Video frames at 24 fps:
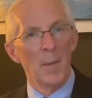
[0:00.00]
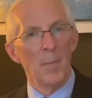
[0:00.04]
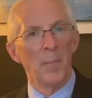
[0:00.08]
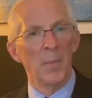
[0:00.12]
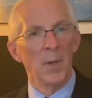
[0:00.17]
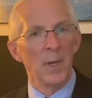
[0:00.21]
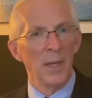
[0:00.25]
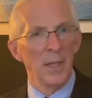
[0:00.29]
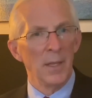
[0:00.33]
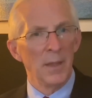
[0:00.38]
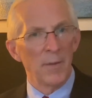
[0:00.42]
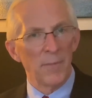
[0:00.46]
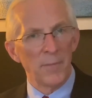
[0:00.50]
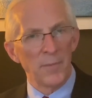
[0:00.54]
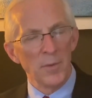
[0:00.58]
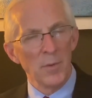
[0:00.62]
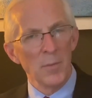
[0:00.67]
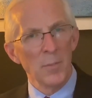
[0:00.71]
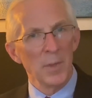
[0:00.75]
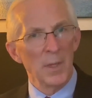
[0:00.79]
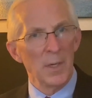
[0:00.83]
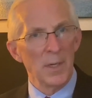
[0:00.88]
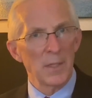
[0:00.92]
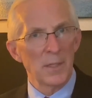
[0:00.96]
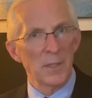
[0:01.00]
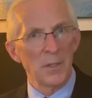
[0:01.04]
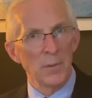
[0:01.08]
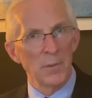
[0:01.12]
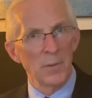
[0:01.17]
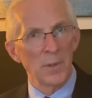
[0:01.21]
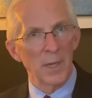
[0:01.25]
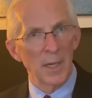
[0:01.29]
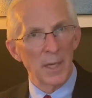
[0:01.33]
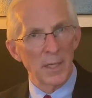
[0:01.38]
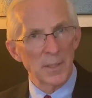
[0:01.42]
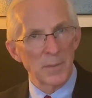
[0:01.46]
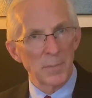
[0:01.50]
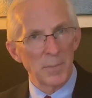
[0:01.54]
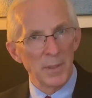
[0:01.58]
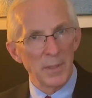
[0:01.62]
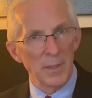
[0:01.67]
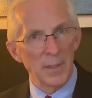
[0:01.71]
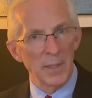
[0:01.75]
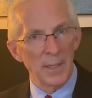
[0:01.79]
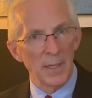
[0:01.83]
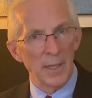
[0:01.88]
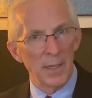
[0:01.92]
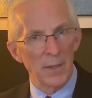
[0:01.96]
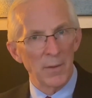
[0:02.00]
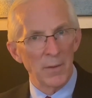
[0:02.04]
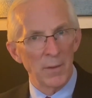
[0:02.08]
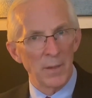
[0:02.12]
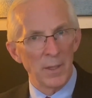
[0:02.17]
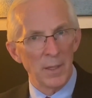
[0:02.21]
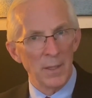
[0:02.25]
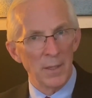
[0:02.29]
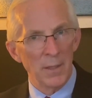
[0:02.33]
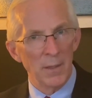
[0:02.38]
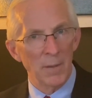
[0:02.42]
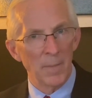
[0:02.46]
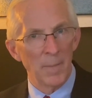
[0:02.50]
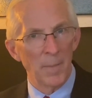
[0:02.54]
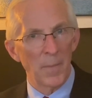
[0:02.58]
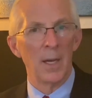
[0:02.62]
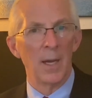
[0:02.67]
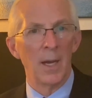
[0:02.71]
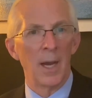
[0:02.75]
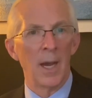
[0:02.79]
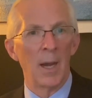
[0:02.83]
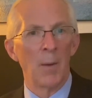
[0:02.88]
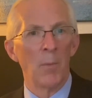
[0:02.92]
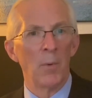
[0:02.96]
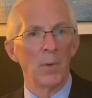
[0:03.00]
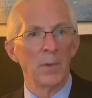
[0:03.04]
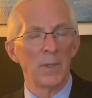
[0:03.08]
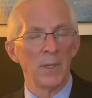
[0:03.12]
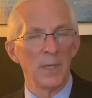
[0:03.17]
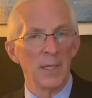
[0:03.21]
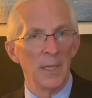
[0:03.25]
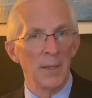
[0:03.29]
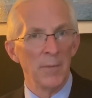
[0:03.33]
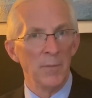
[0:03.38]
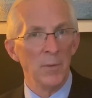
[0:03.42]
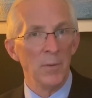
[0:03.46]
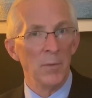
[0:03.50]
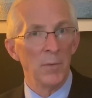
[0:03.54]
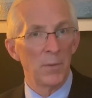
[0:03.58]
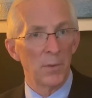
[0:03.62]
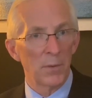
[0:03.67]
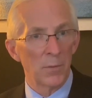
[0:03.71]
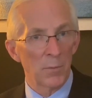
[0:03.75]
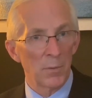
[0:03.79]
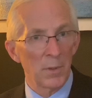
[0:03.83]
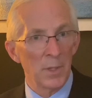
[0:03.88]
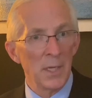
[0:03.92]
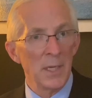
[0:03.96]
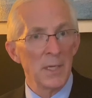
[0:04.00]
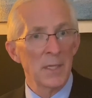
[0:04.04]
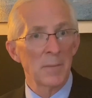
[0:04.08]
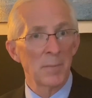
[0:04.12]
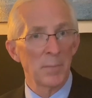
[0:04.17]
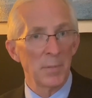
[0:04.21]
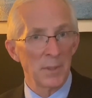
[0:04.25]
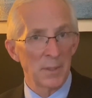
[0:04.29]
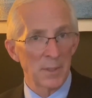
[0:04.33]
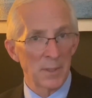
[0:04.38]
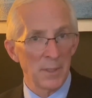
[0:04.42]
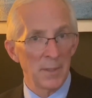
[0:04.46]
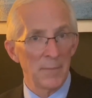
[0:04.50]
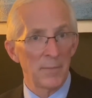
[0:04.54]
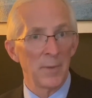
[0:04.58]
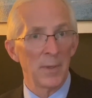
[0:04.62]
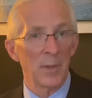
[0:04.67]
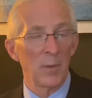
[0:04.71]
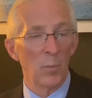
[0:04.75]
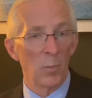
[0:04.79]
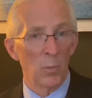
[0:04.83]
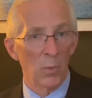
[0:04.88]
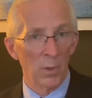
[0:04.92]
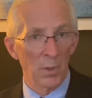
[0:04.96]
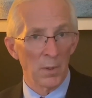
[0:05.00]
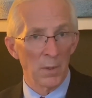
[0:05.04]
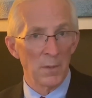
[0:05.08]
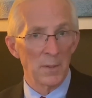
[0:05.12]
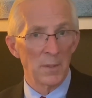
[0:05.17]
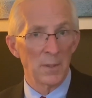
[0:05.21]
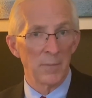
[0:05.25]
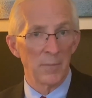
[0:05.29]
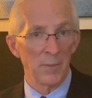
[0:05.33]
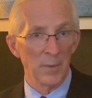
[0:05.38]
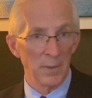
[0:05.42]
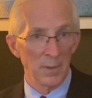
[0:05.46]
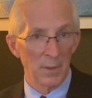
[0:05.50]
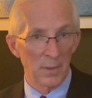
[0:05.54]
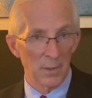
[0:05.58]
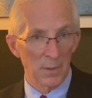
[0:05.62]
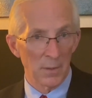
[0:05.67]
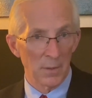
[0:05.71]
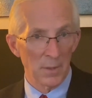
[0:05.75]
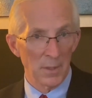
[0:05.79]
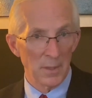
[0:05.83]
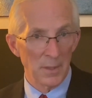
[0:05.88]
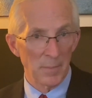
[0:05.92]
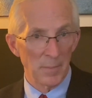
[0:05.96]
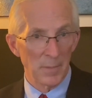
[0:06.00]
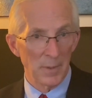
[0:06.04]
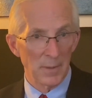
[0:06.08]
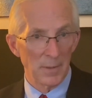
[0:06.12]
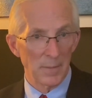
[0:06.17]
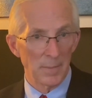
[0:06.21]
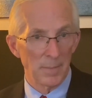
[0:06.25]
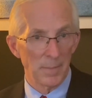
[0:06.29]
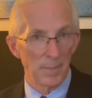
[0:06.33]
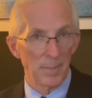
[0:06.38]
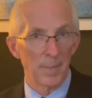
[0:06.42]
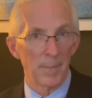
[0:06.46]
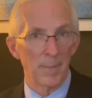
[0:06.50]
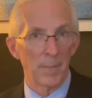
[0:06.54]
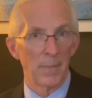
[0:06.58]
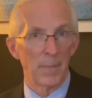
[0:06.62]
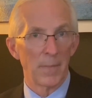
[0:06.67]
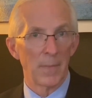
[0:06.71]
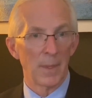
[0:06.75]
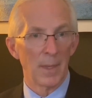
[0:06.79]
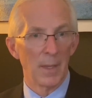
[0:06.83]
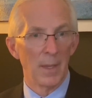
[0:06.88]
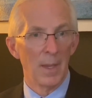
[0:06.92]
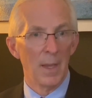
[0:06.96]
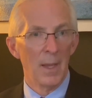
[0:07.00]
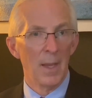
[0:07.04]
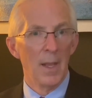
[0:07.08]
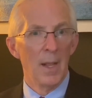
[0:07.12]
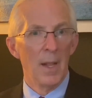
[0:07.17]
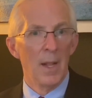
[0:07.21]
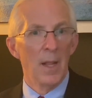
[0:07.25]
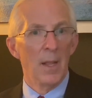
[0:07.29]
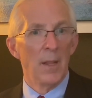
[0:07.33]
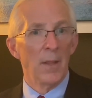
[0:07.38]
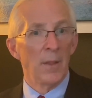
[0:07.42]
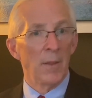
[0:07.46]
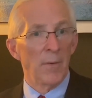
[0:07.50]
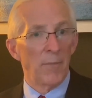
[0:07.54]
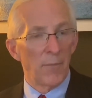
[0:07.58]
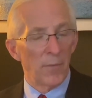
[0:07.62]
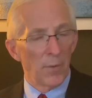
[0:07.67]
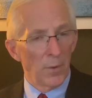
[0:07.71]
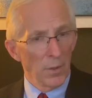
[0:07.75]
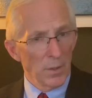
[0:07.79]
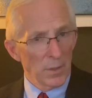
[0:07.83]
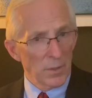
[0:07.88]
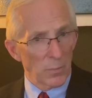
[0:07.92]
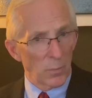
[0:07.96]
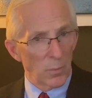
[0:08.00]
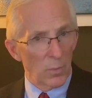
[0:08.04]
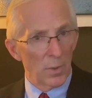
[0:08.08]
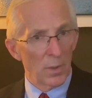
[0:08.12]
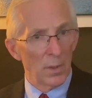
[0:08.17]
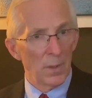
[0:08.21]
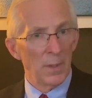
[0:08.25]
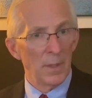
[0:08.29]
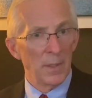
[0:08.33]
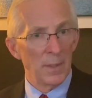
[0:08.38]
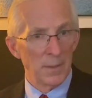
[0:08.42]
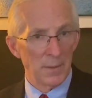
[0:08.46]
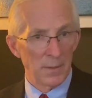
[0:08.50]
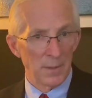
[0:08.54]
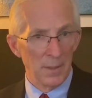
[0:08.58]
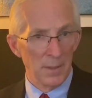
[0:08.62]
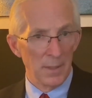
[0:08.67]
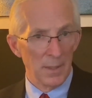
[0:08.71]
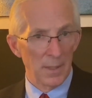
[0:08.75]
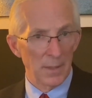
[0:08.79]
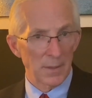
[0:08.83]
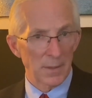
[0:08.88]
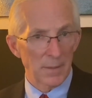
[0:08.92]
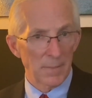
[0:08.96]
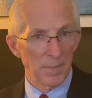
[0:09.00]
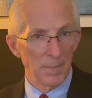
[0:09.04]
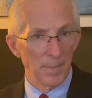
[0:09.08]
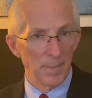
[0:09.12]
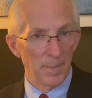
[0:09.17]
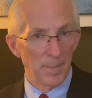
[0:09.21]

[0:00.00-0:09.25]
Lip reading: But in the few minutes you and I spend together here, I want to give you 3 specific words of encouragement. The first word is this.